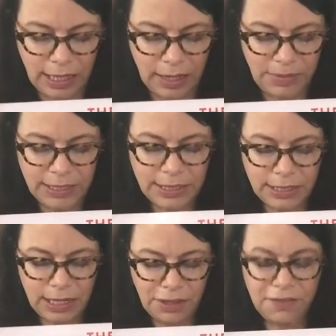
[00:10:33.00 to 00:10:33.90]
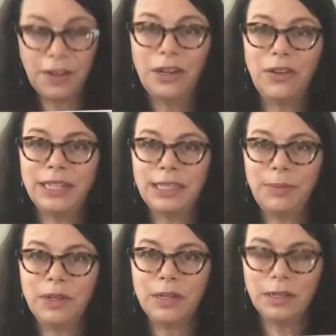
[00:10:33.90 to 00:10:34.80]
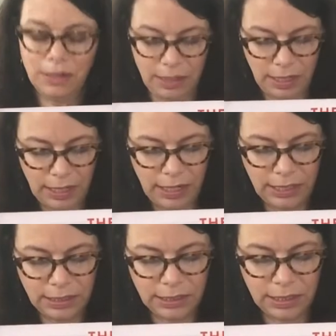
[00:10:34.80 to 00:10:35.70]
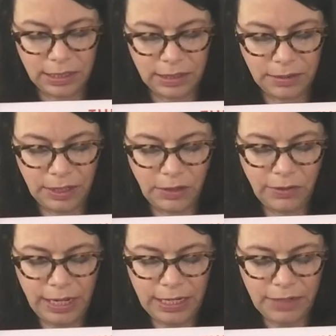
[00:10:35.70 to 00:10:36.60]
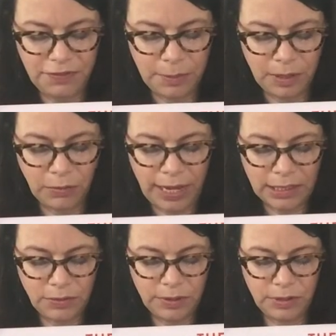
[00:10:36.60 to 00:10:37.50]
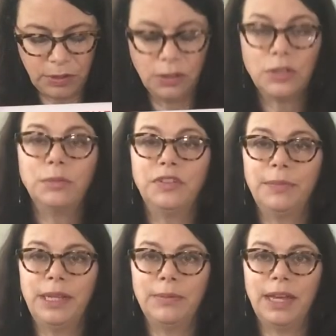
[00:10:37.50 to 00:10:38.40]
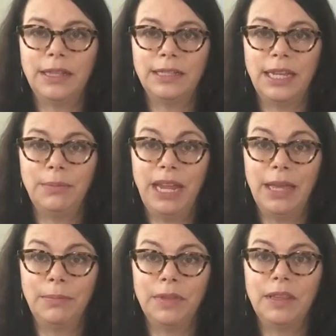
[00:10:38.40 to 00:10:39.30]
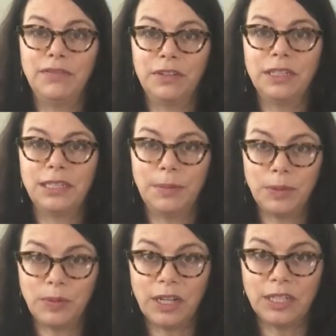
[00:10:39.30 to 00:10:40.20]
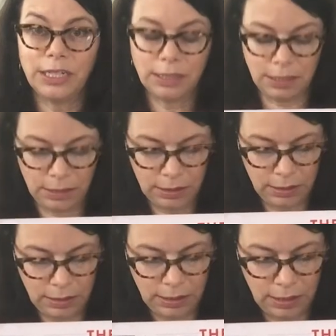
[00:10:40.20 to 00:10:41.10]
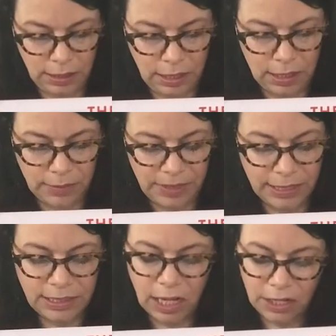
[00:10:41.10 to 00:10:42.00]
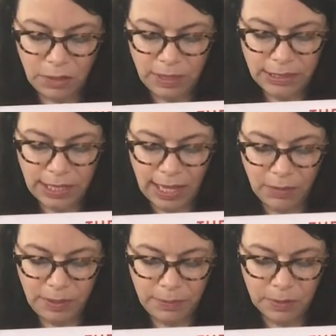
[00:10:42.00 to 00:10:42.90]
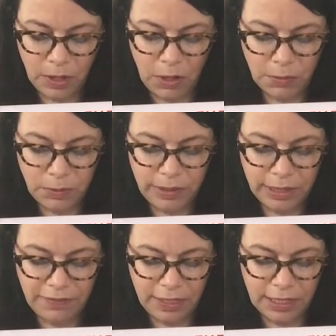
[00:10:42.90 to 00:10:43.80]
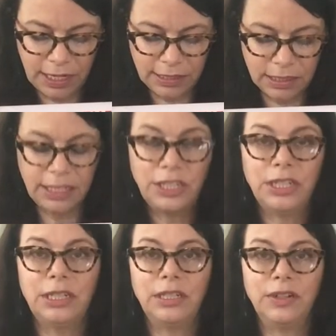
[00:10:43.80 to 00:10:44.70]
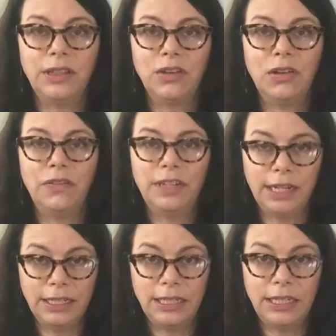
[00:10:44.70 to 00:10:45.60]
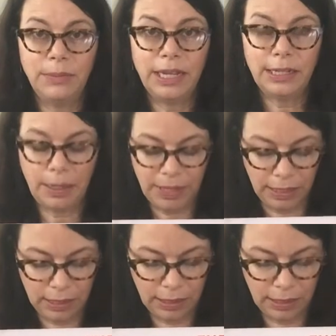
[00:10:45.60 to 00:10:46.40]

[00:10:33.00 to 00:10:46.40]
This is another photo essay book, and it's curated from a grassroots social movement by the same name, the Front Steps Project. It documents how people coped with living in isolation during the COVID-19 pandemic.